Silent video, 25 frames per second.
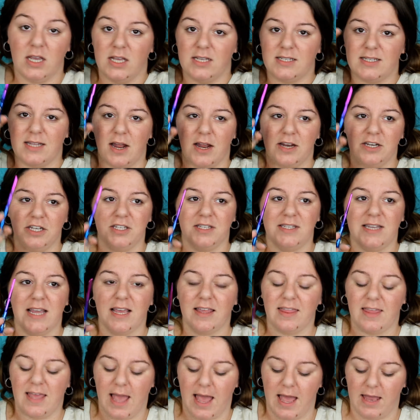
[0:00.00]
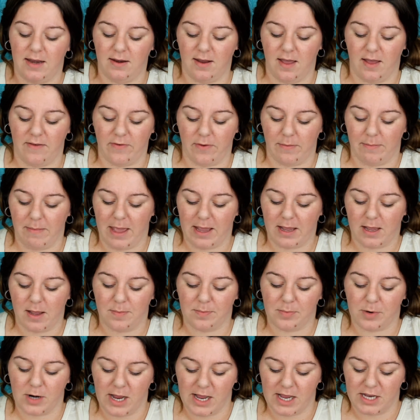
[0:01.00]
So I just take the end of a
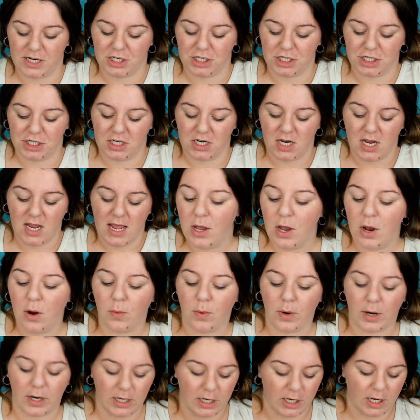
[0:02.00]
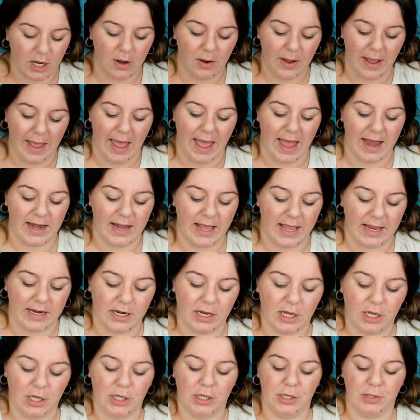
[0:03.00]
makeup brush. We're gonna go ahead
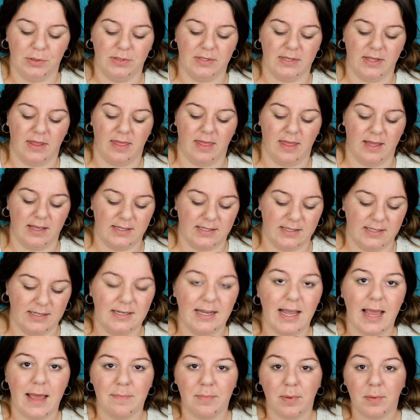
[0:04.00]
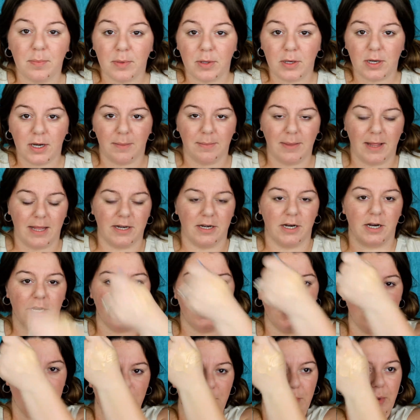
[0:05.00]
and use this damp beauty
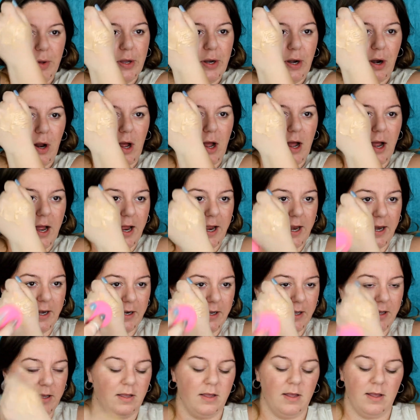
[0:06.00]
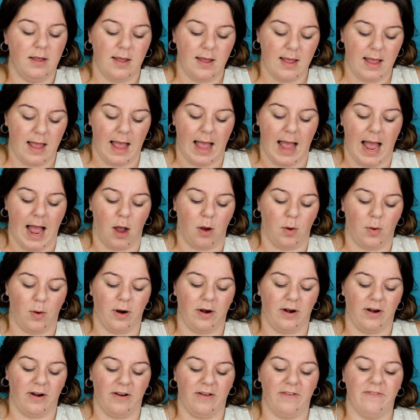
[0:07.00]
blender to put on
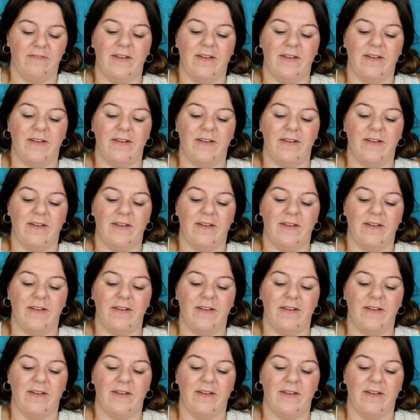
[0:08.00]
our